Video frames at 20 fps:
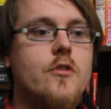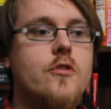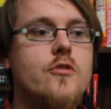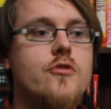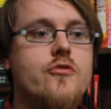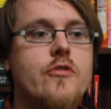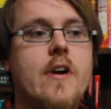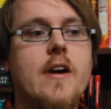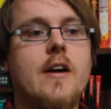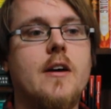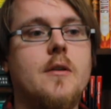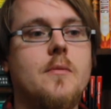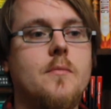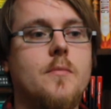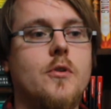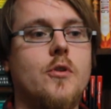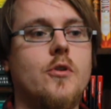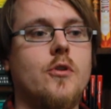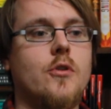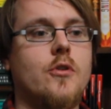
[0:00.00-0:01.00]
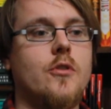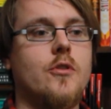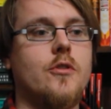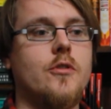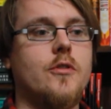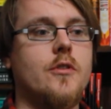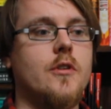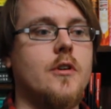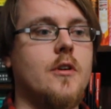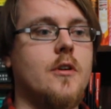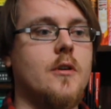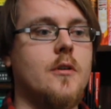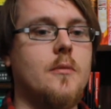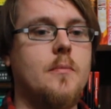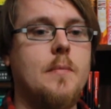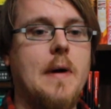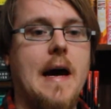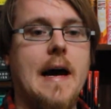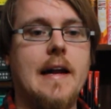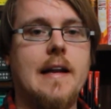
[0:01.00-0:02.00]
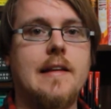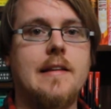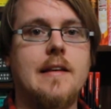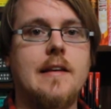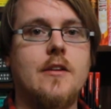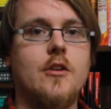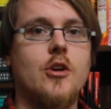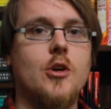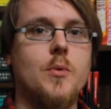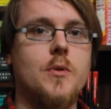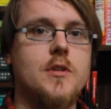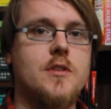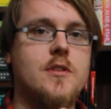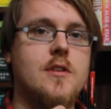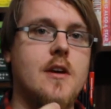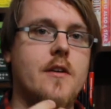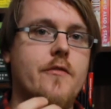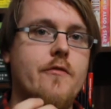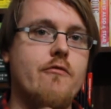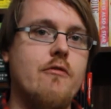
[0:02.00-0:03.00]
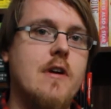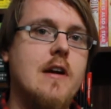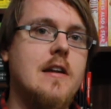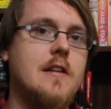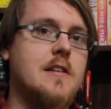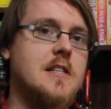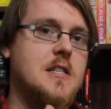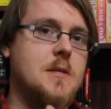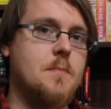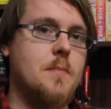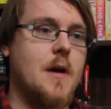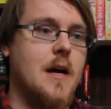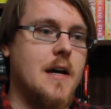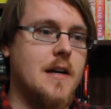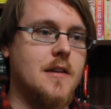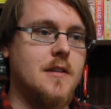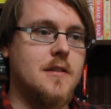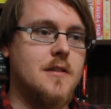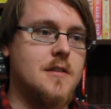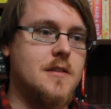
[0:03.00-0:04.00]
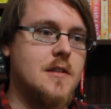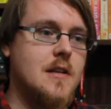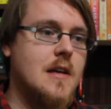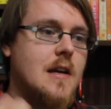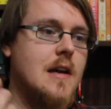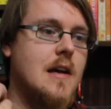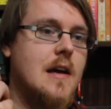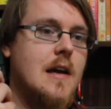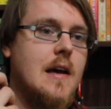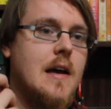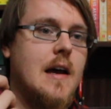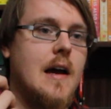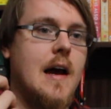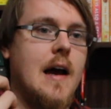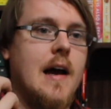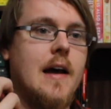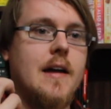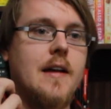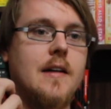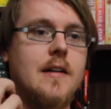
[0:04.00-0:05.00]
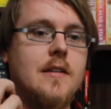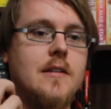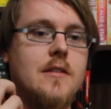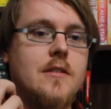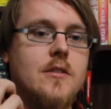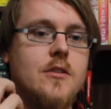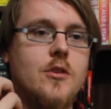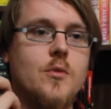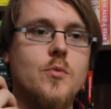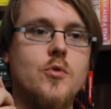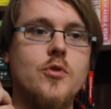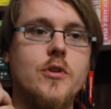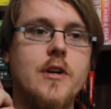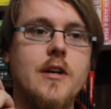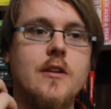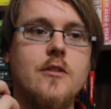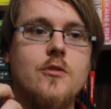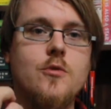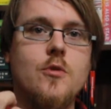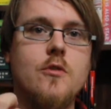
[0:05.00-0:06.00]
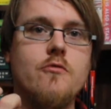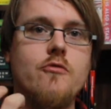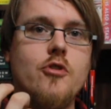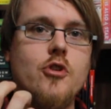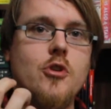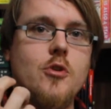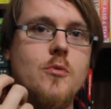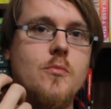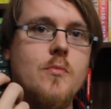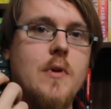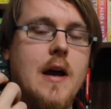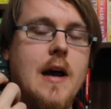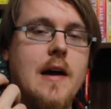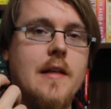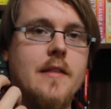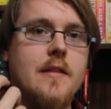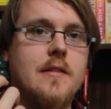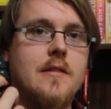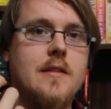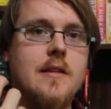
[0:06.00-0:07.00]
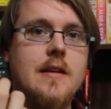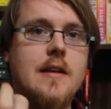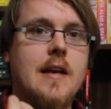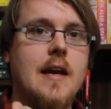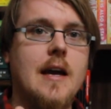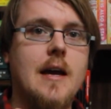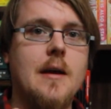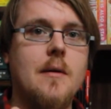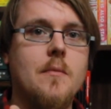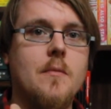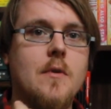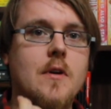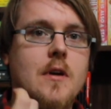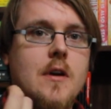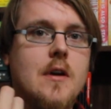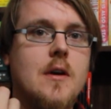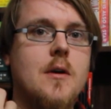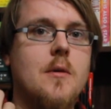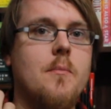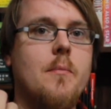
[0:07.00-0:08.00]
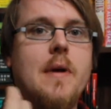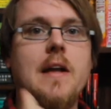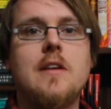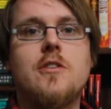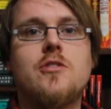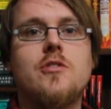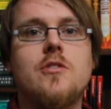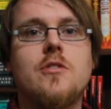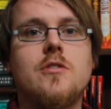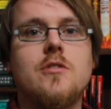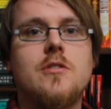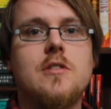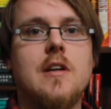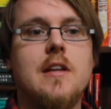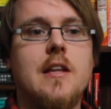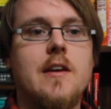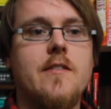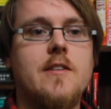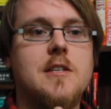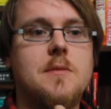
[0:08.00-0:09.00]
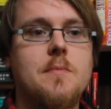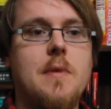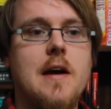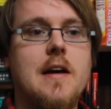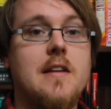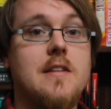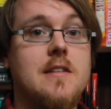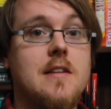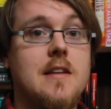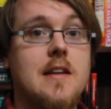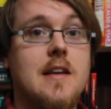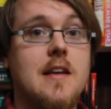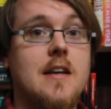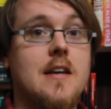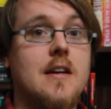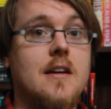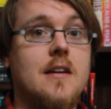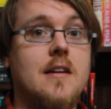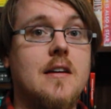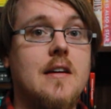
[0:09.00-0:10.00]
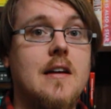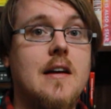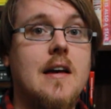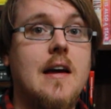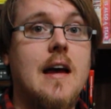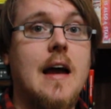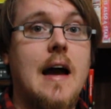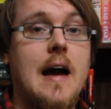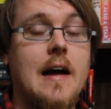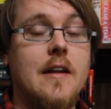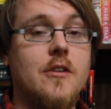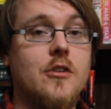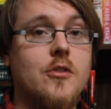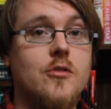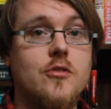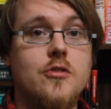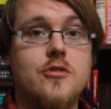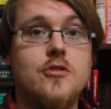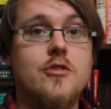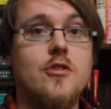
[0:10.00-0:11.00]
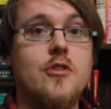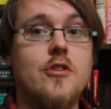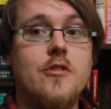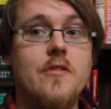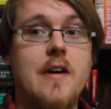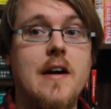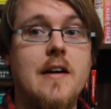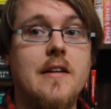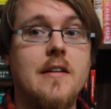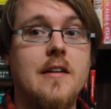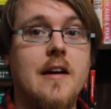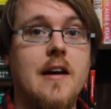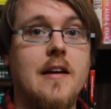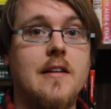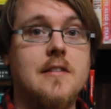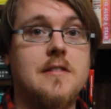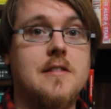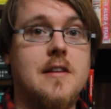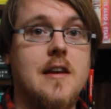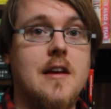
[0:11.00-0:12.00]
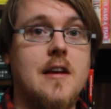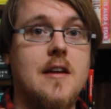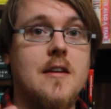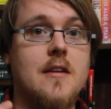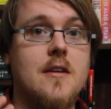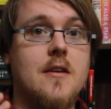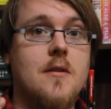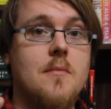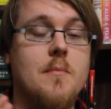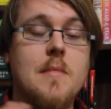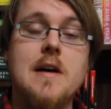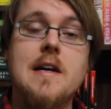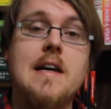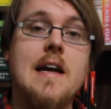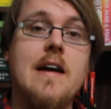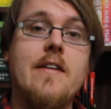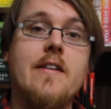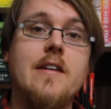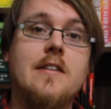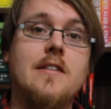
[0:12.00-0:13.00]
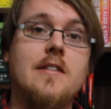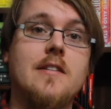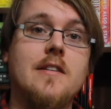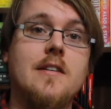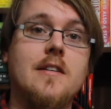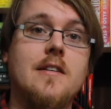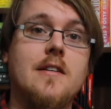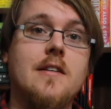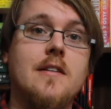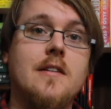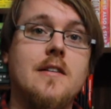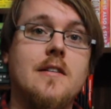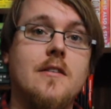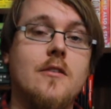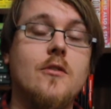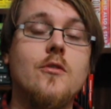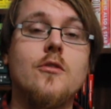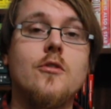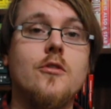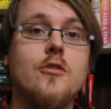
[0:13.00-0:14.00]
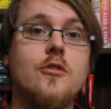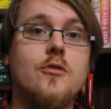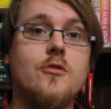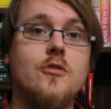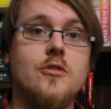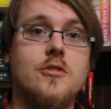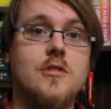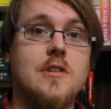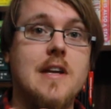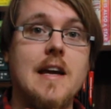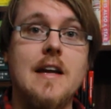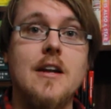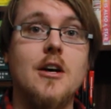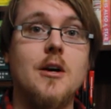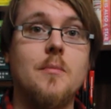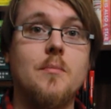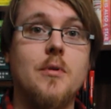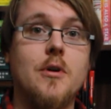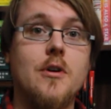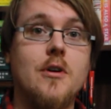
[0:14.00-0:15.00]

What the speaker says: dragonborn paladin who is afraid of spiders, and you walk into a room and the DM mentions that there are spiders in here, and you just turn around and say, my character, or you just get up,